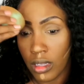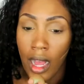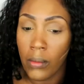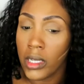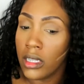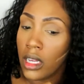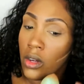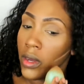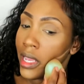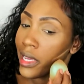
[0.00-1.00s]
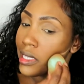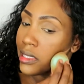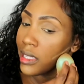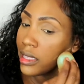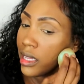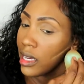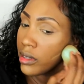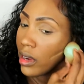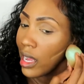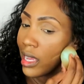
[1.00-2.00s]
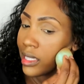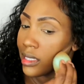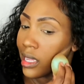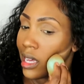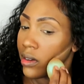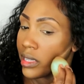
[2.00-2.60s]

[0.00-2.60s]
I'm gonna go ahead and set the under eyes now.